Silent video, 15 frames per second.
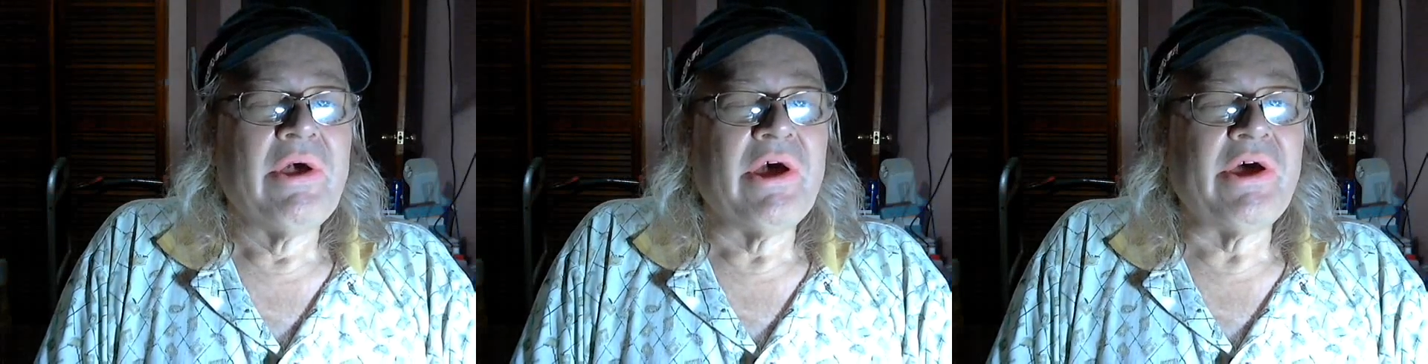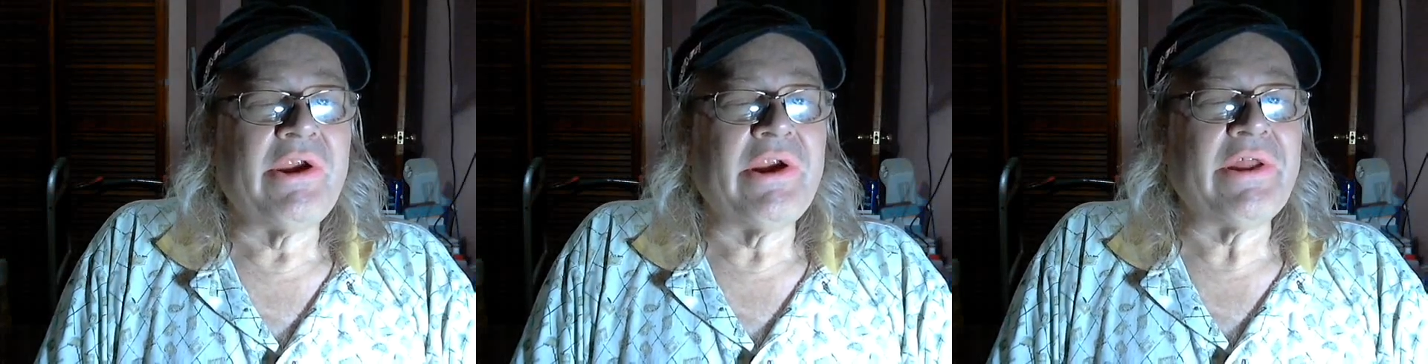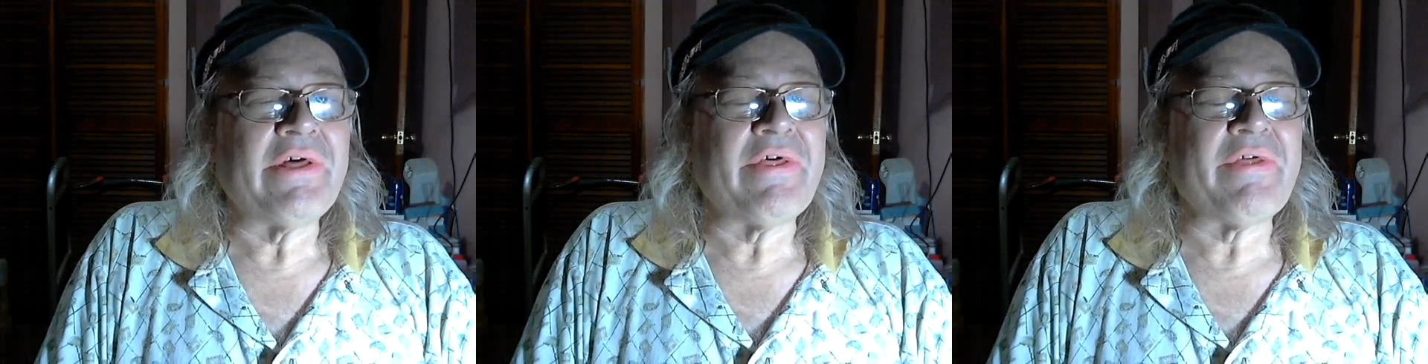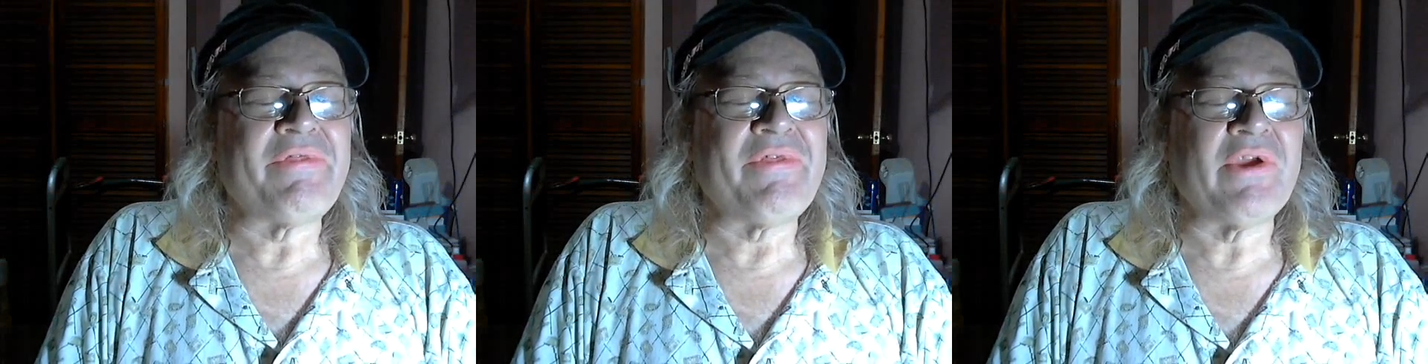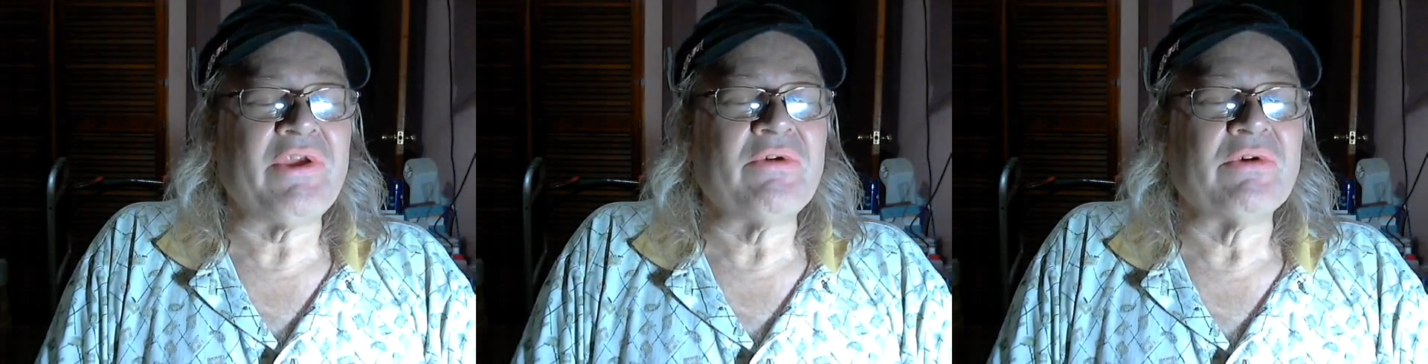And another
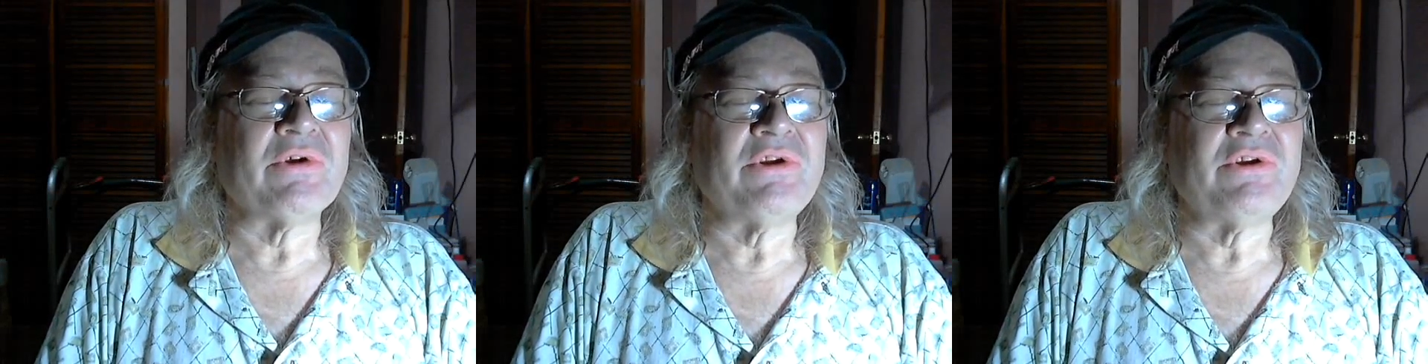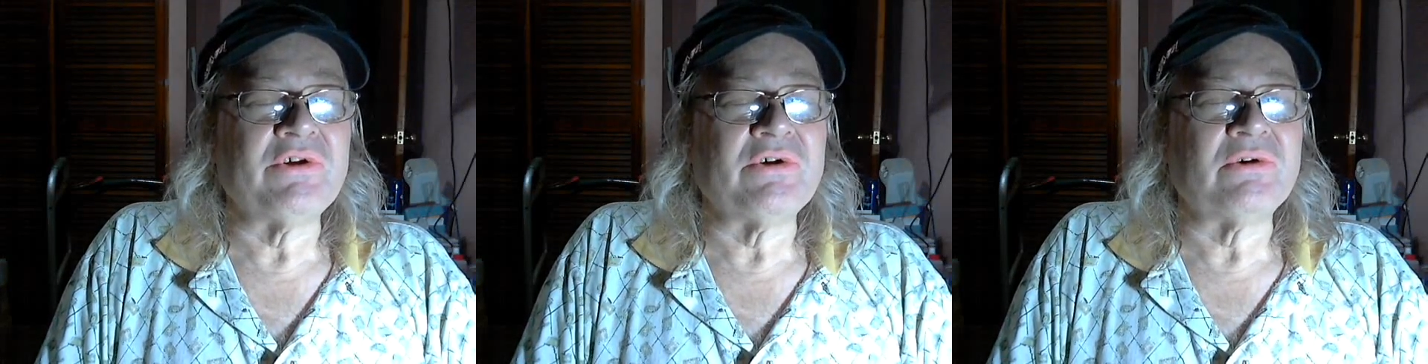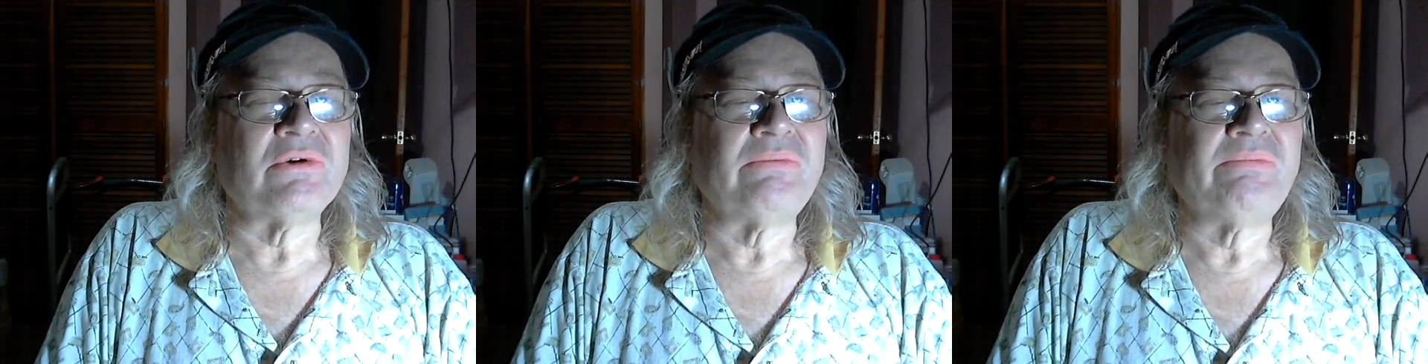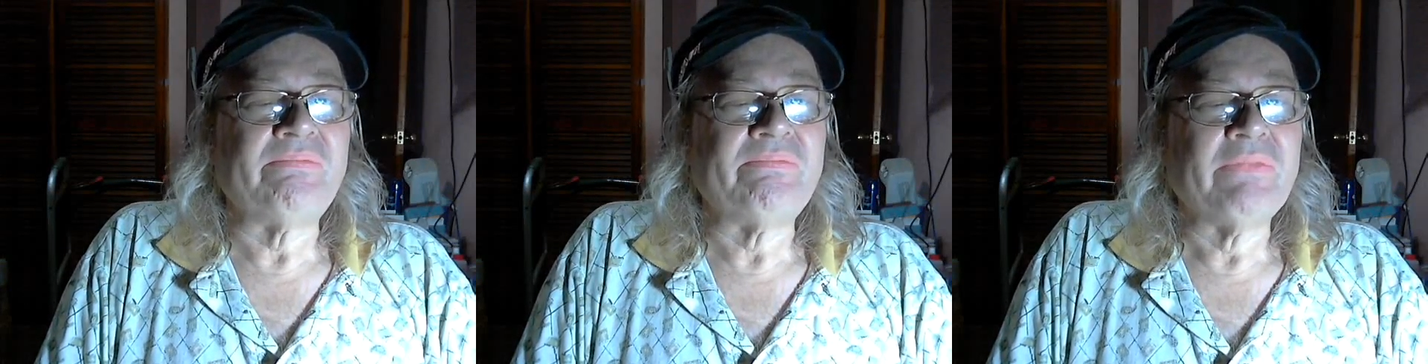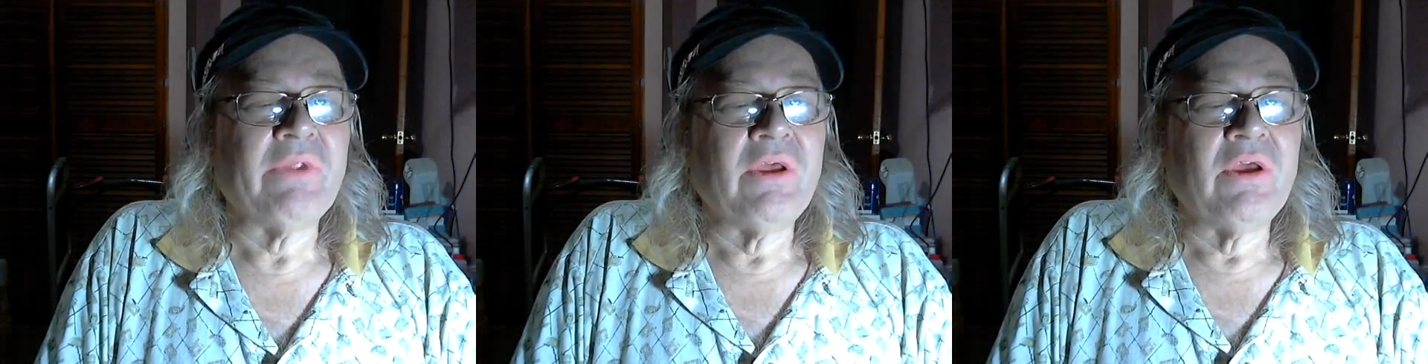thing you can do
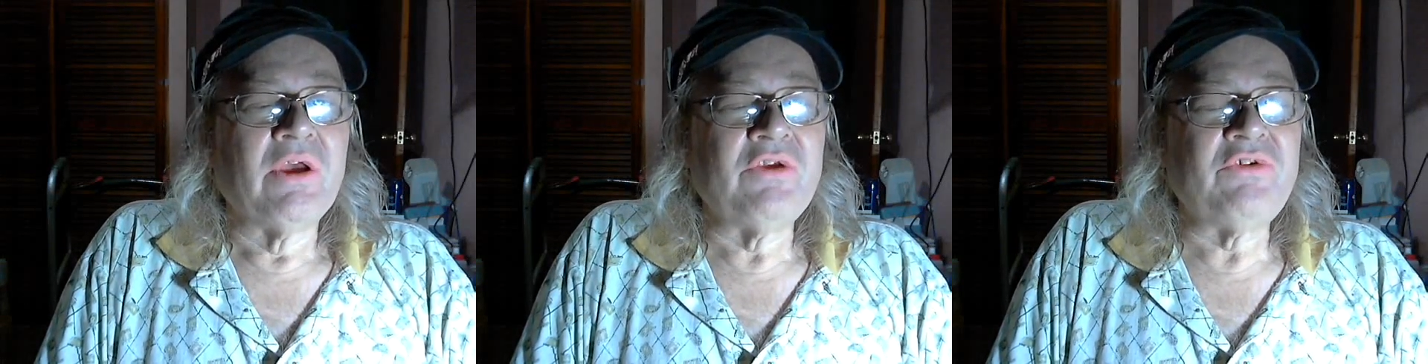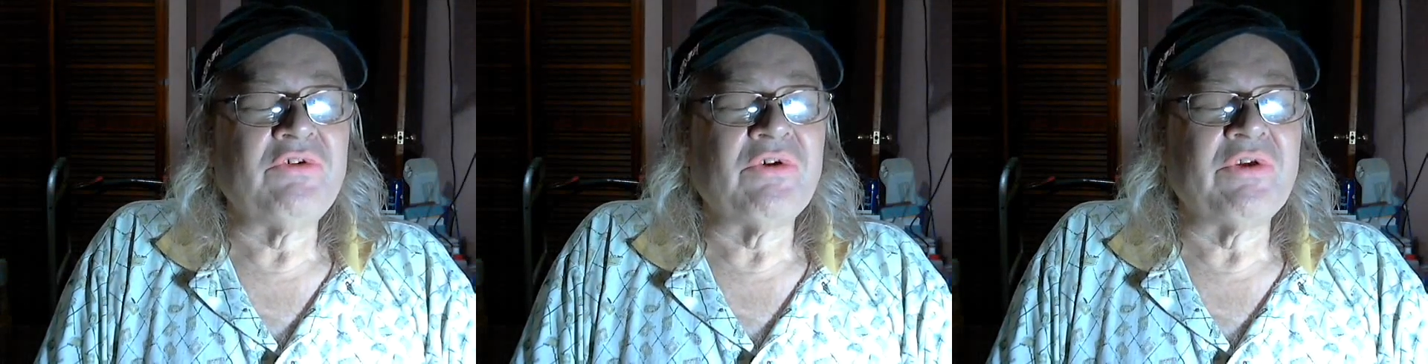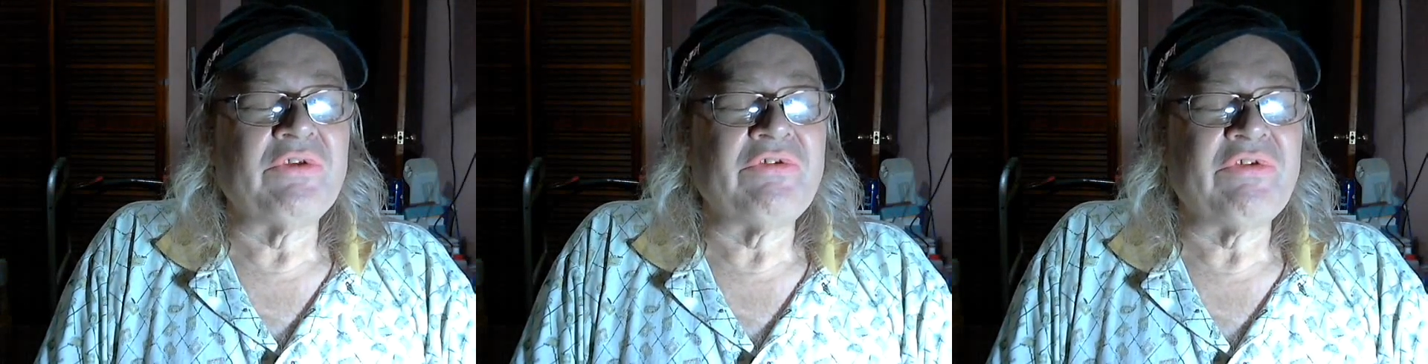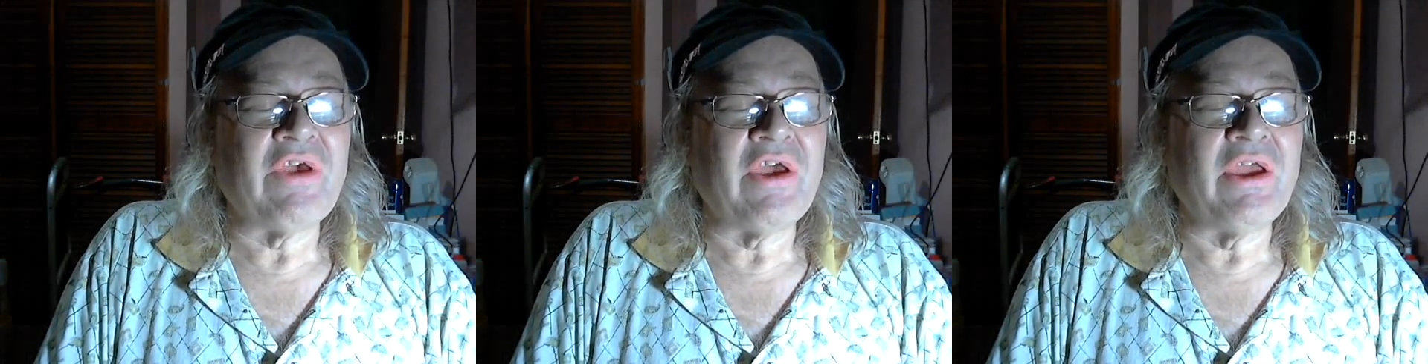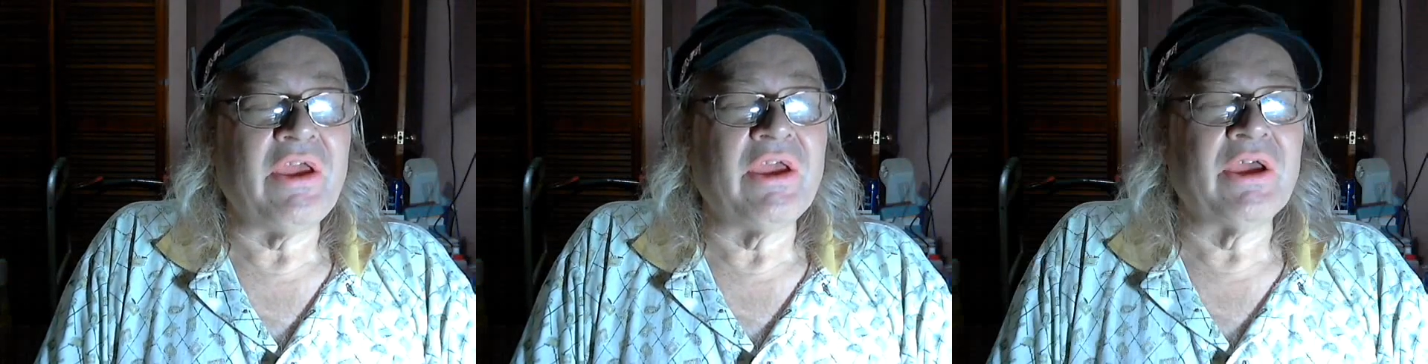is you can
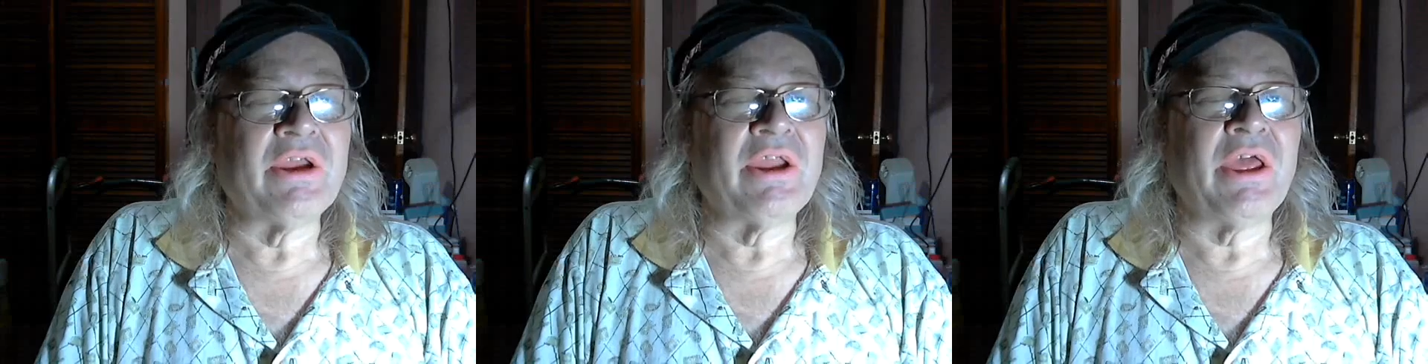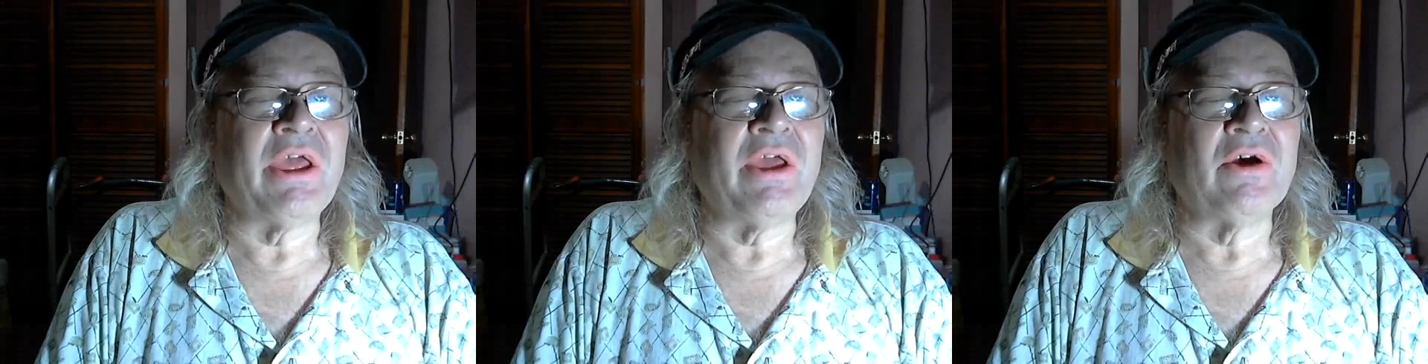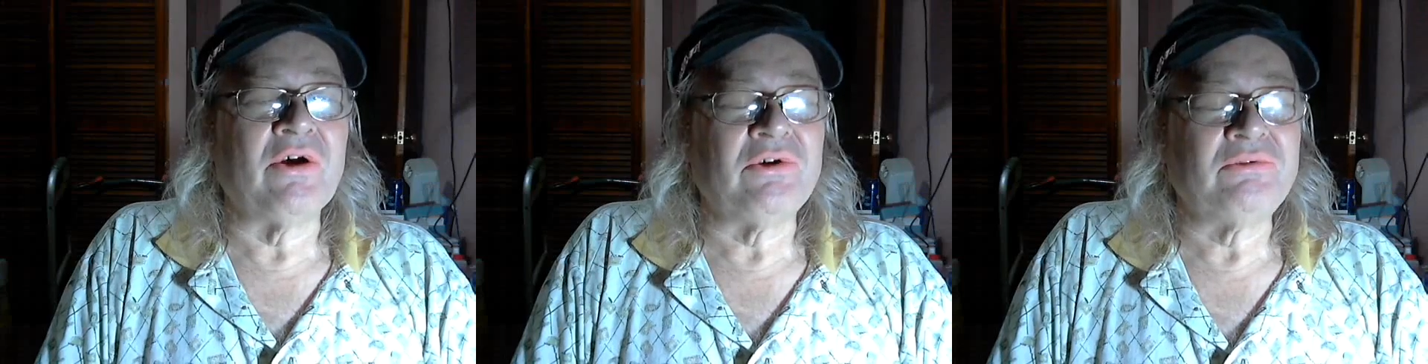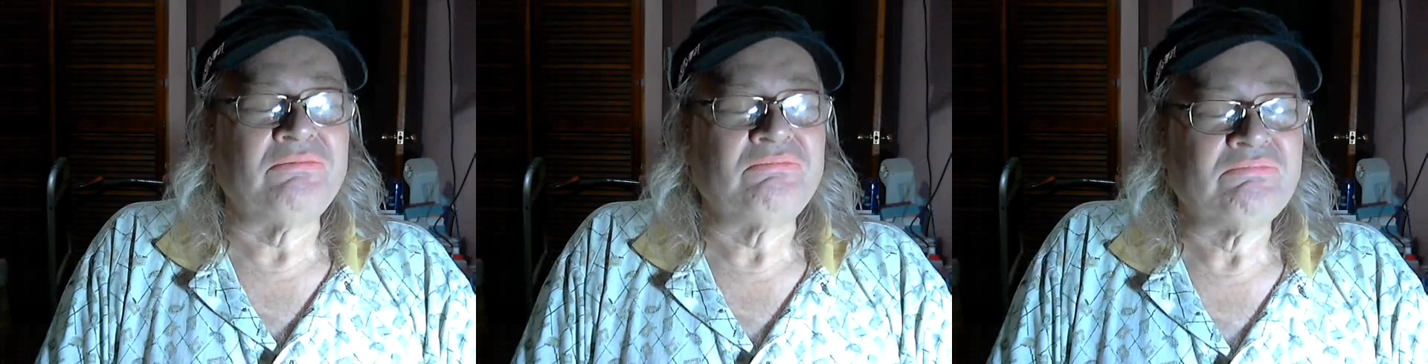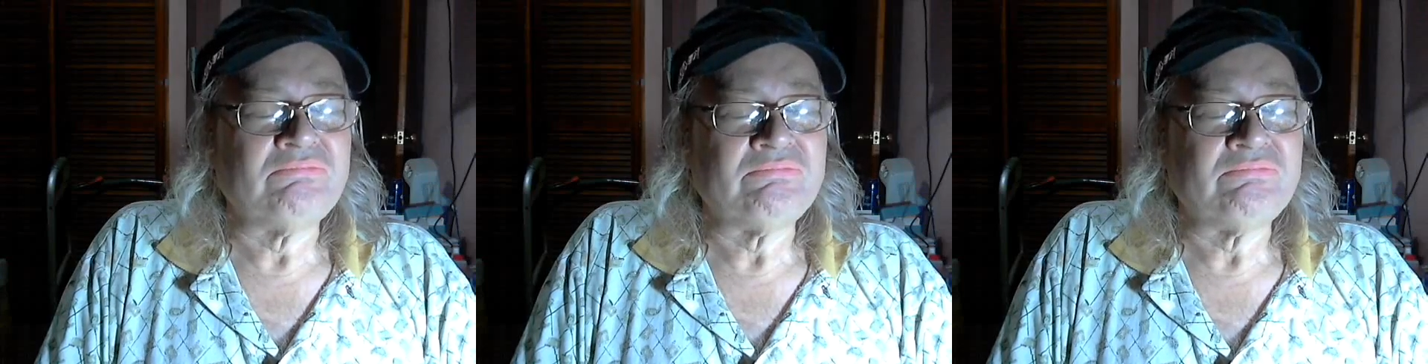say, inhale,